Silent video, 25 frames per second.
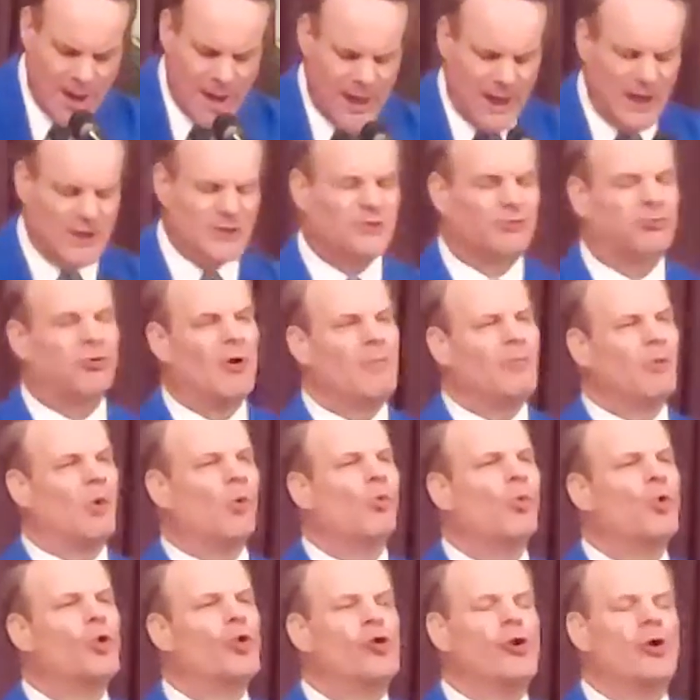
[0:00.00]
It's from the
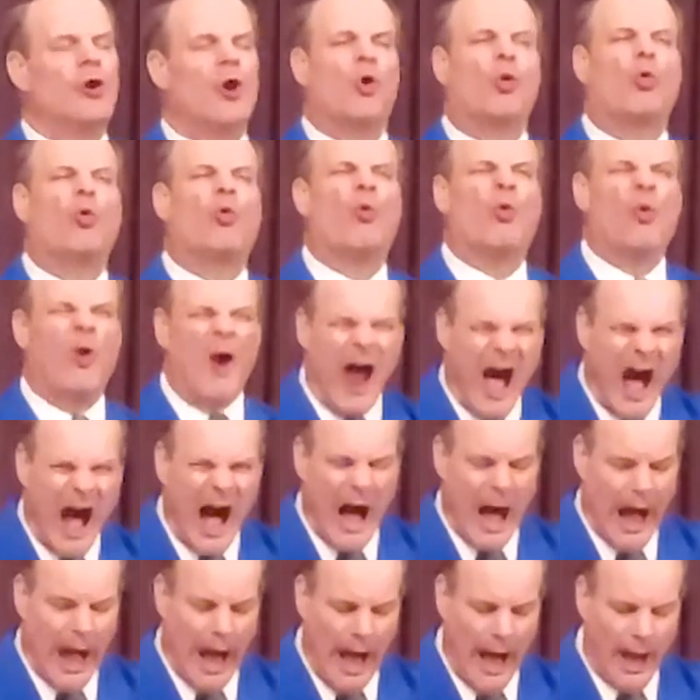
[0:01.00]
word
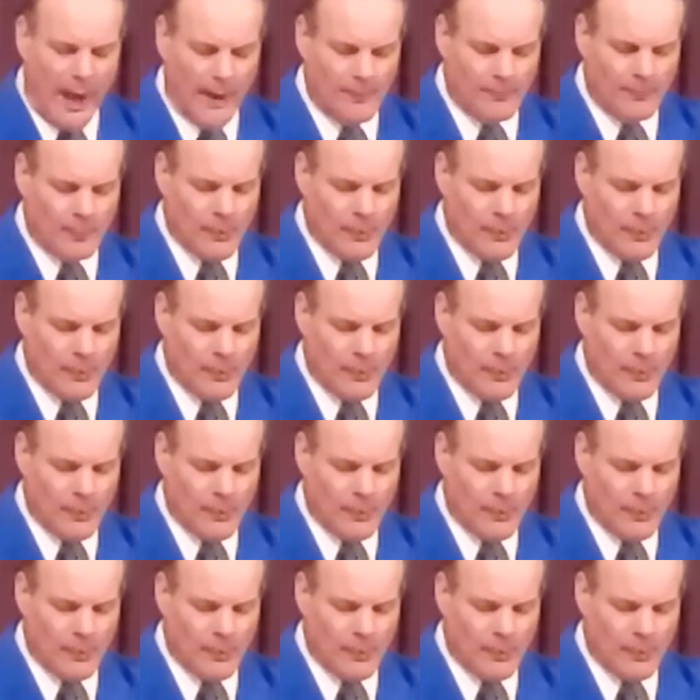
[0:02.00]
ra,